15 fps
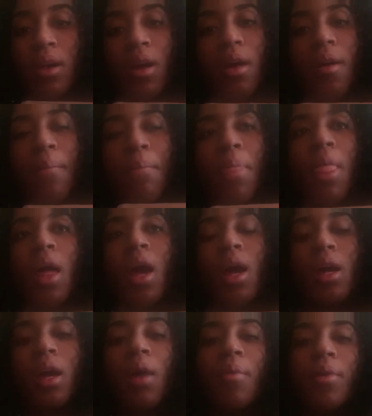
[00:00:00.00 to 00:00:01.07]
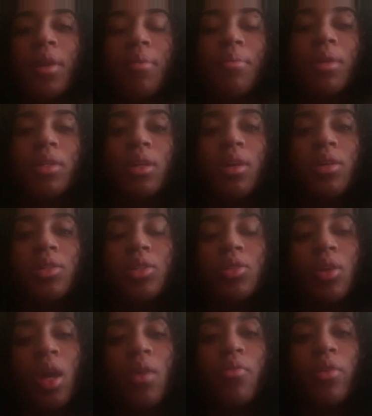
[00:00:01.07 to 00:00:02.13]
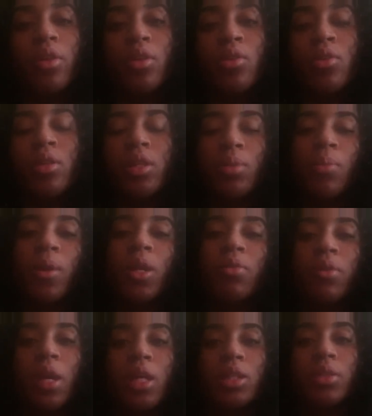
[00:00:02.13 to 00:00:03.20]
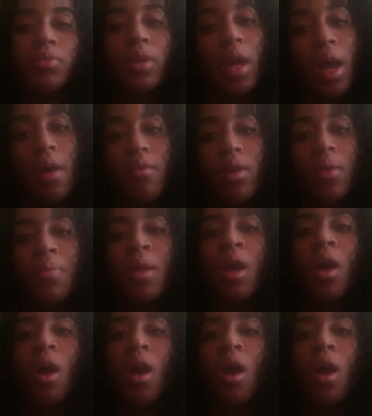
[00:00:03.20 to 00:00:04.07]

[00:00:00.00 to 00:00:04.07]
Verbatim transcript: up, comment down below, subscribe if you're new, click the bell notification if you haven't,